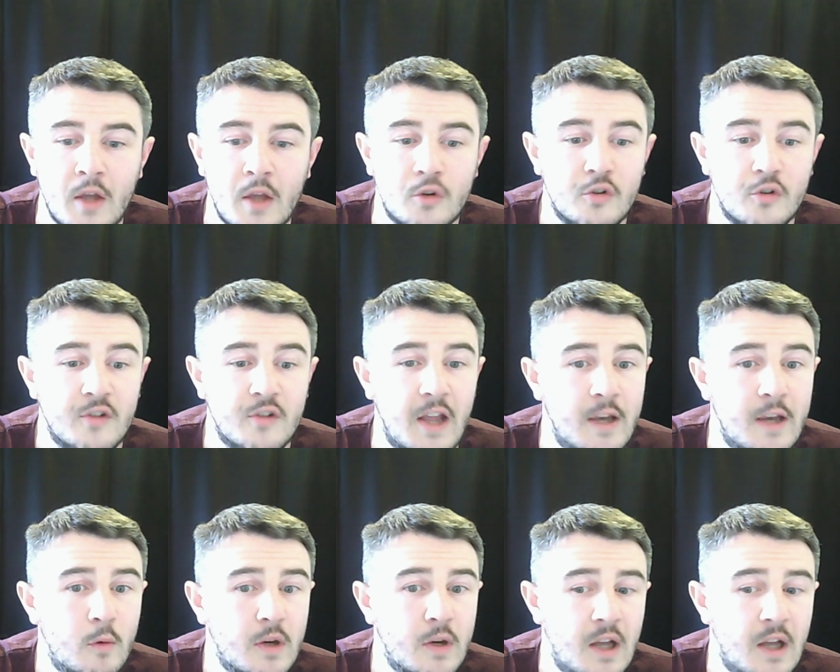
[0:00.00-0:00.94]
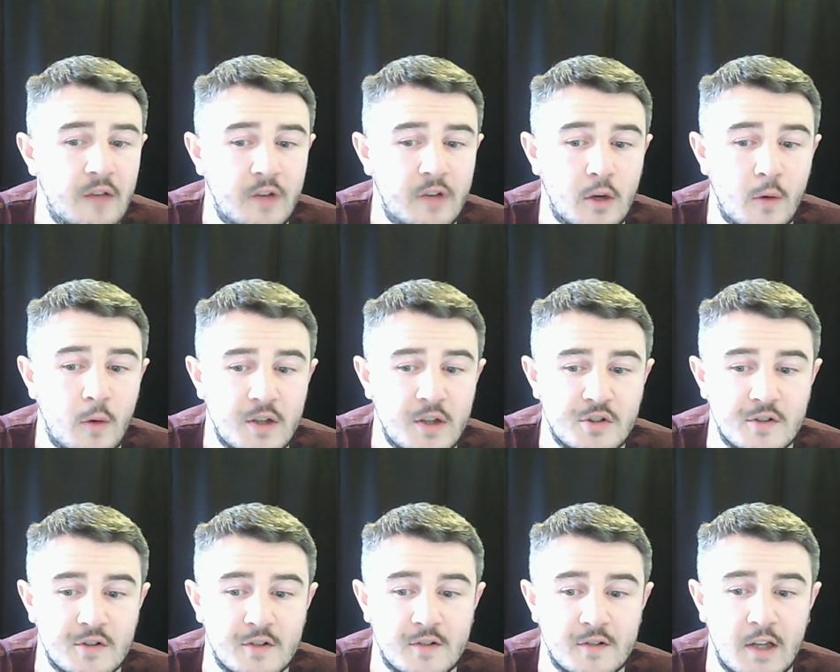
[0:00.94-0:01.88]
does anyone have any
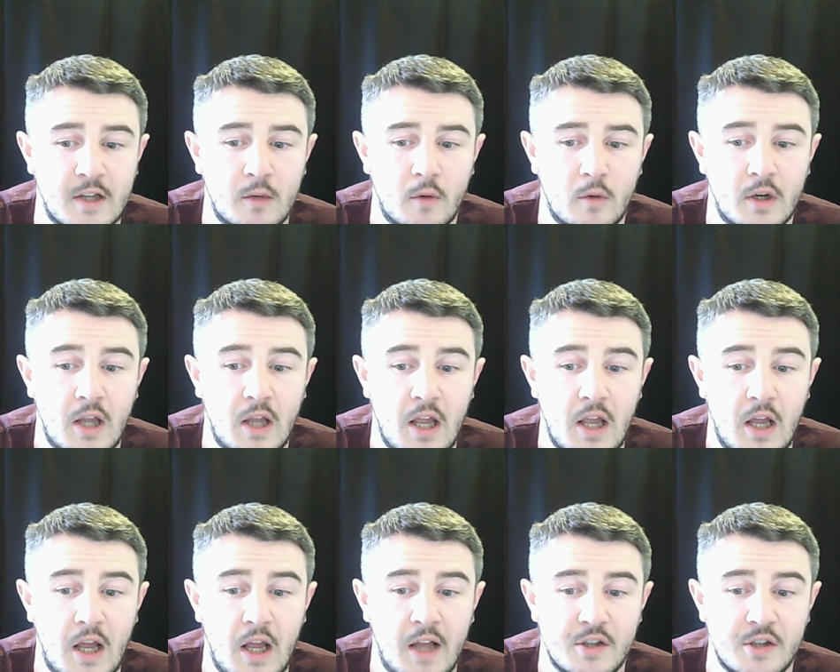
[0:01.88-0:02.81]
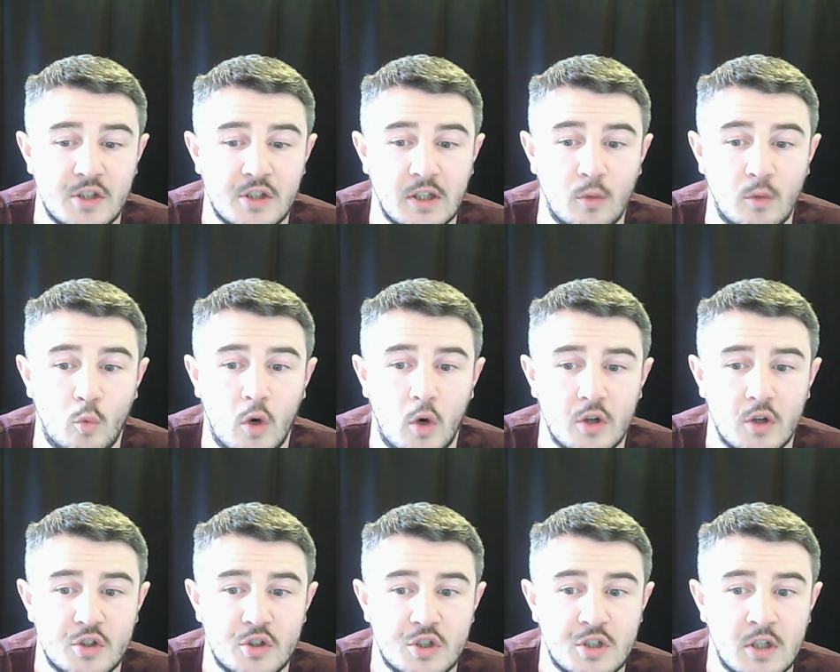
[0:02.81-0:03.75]
questions? Has anyone actually
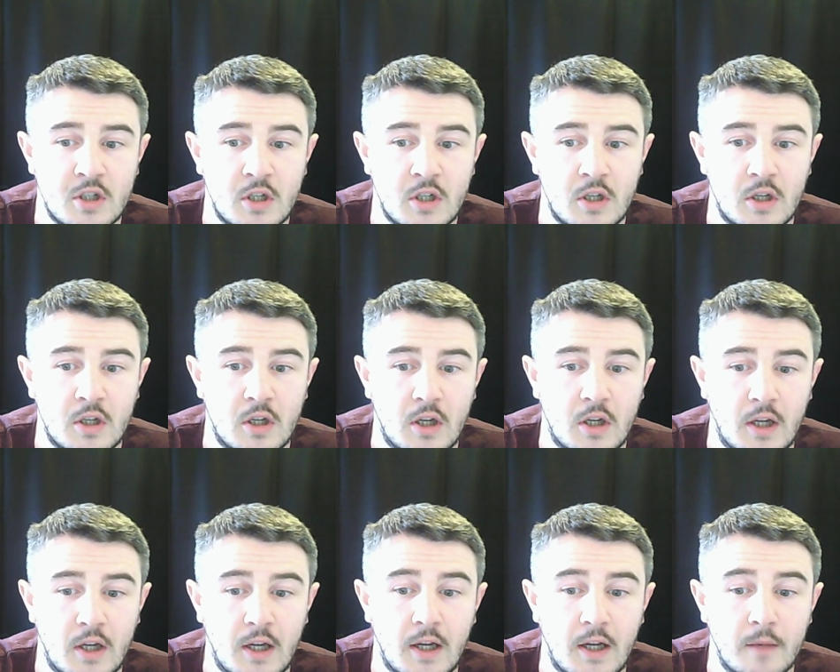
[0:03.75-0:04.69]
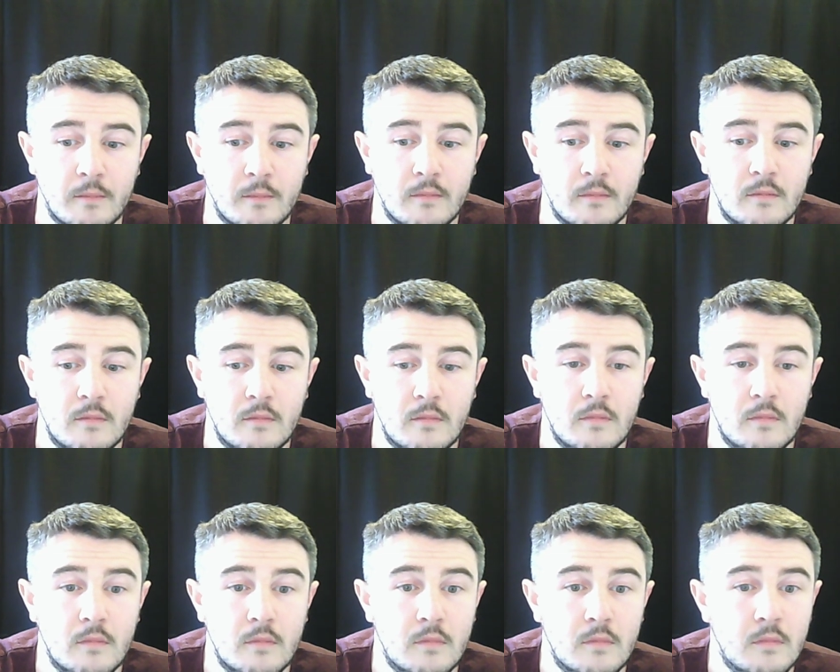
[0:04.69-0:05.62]
watched um,
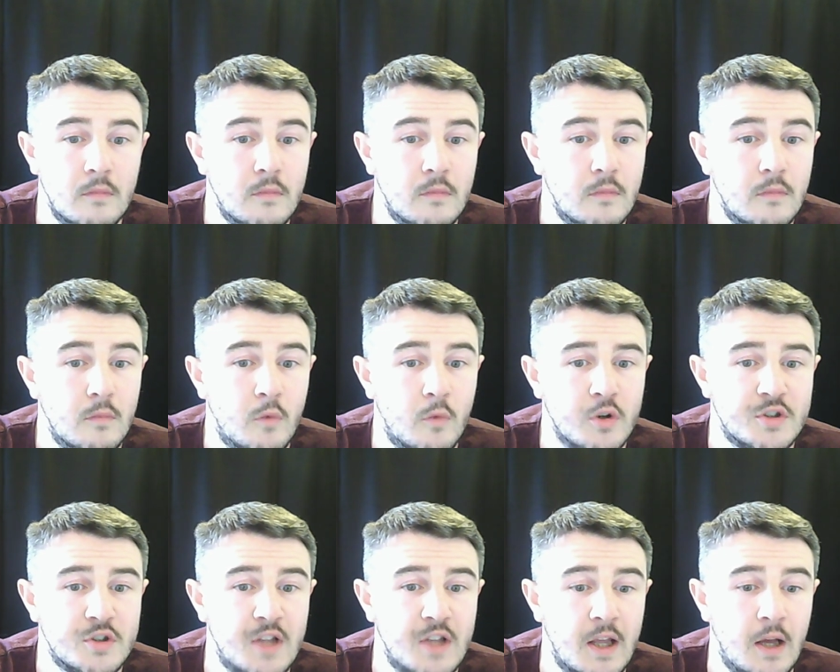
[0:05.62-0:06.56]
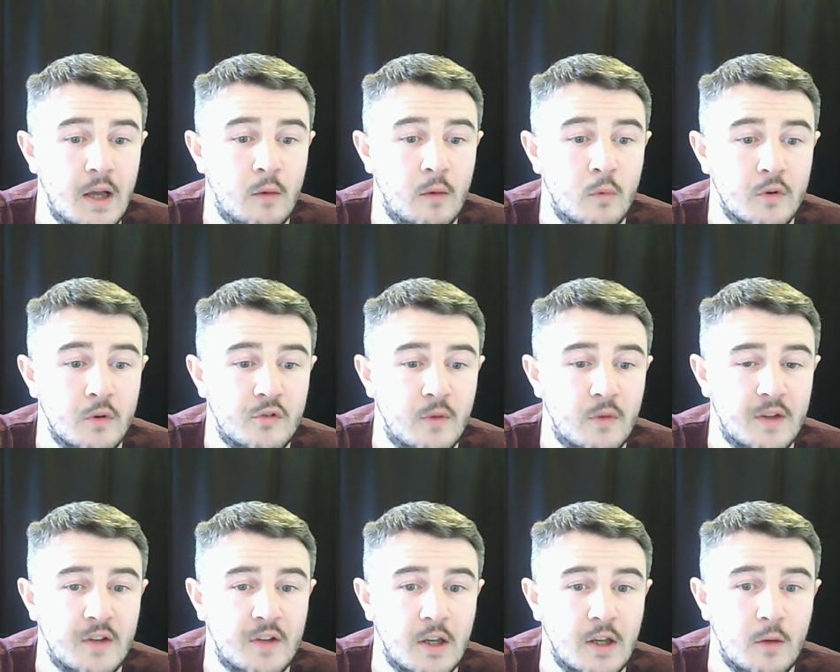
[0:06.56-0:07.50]
watched it and wants to
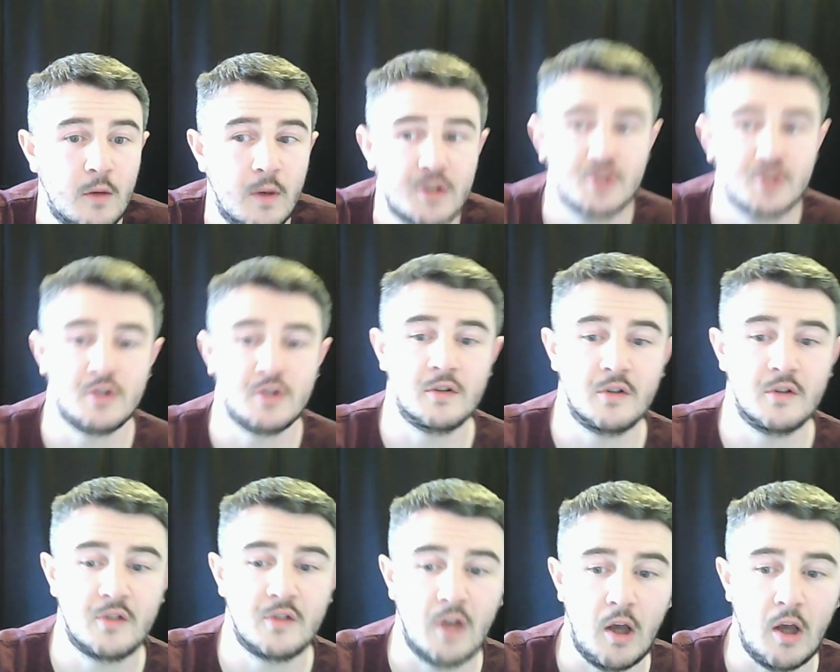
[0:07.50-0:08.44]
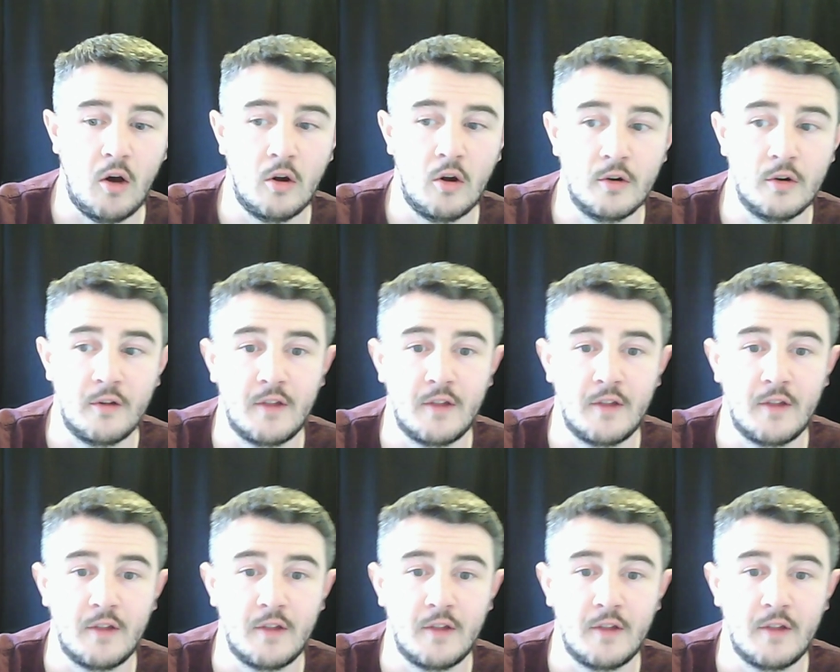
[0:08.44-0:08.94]
ask any questions on the